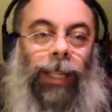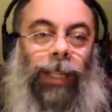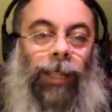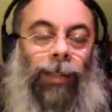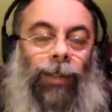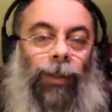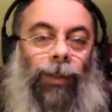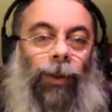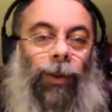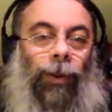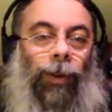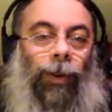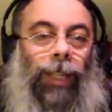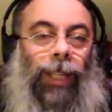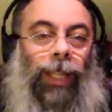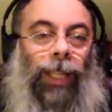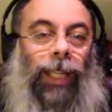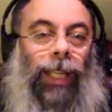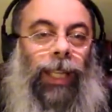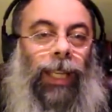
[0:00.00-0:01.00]

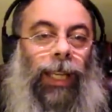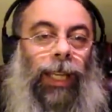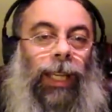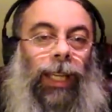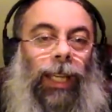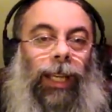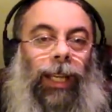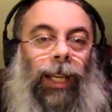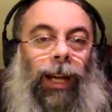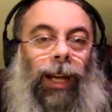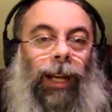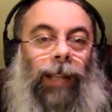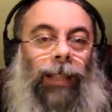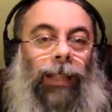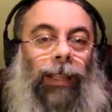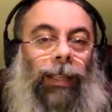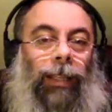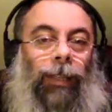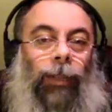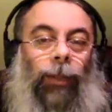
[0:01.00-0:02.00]
Historically, I
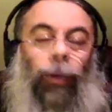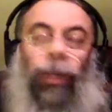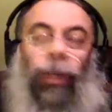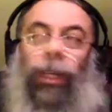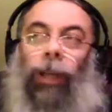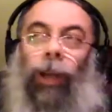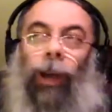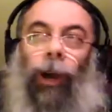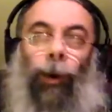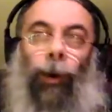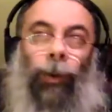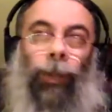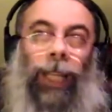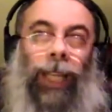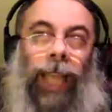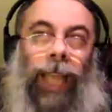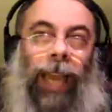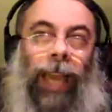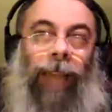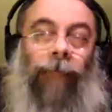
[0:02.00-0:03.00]
think you can
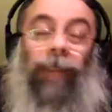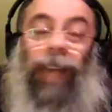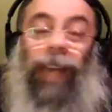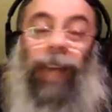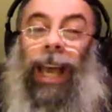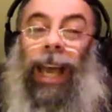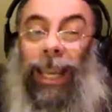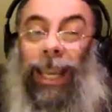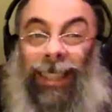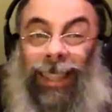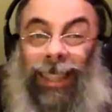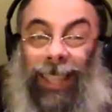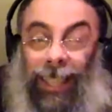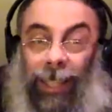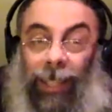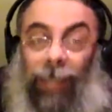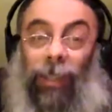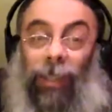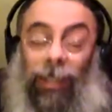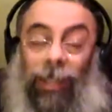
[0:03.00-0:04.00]
only have
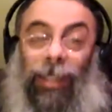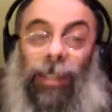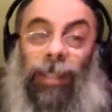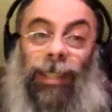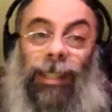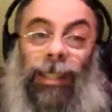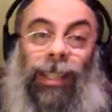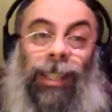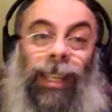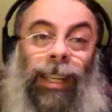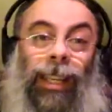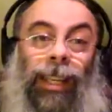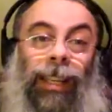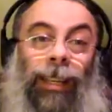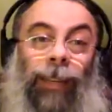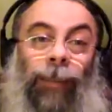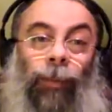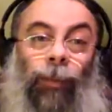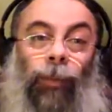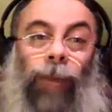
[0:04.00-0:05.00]
atheists
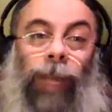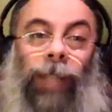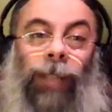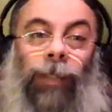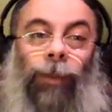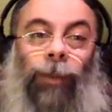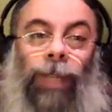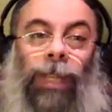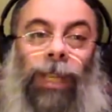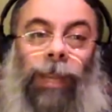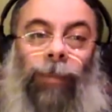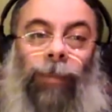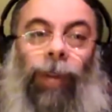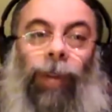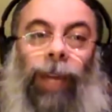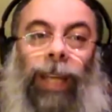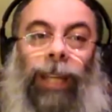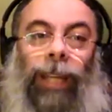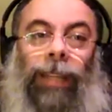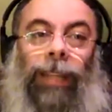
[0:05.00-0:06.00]
when you
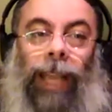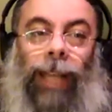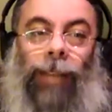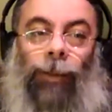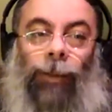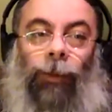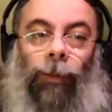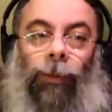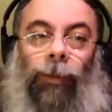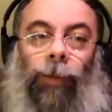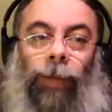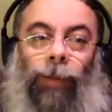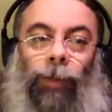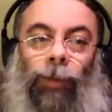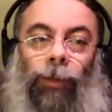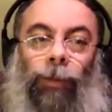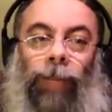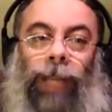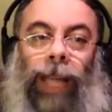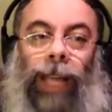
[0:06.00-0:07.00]
separate the natural from the
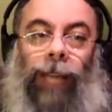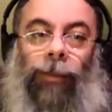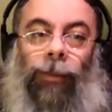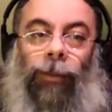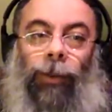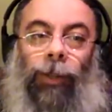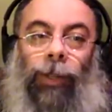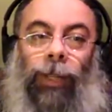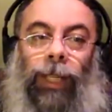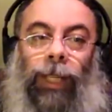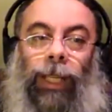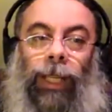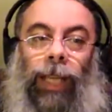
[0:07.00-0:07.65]
supernatural.